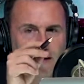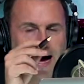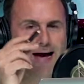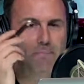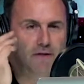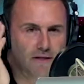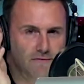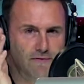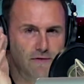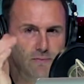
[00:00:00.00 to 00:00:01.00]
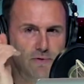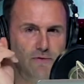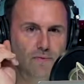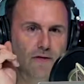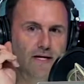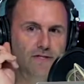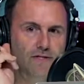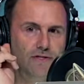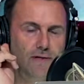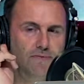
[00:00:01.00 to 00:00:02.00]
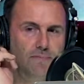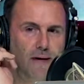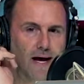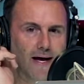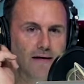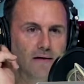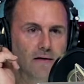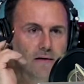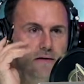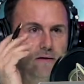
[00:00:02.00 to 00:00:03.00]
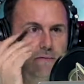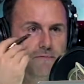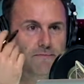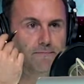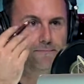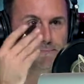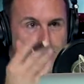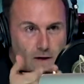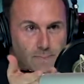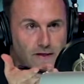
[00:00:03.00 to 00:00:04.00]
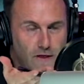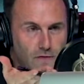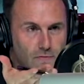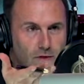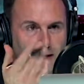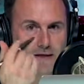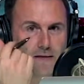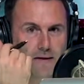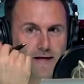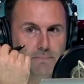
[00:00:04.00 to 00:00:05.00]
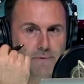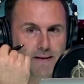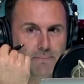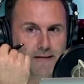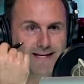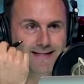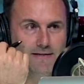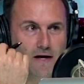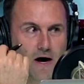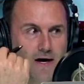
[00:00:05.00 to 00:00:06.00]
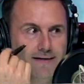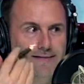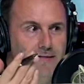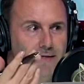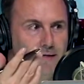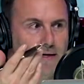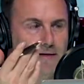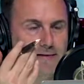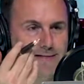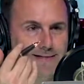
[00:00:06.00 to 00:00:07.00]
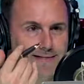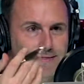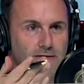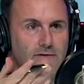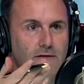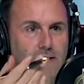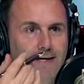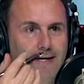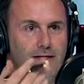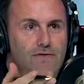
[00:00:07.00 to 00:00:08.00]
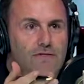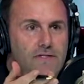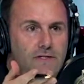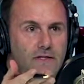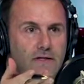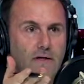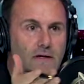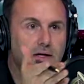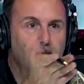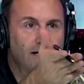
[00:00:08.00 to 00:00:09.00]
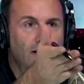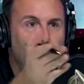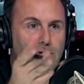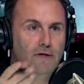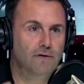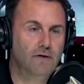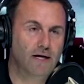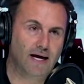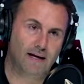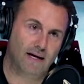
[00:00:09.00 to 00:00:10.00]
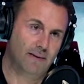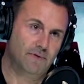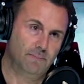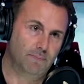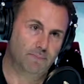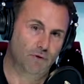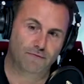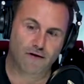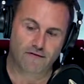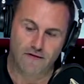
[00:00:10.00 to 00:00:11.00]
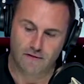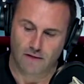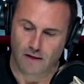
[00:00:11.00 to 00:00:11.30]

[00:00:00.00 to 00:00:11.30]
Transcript: I believe you build relationships by helping you, like right. like being honestly, sincerely interested in helping you. And I and I'm a proof of it.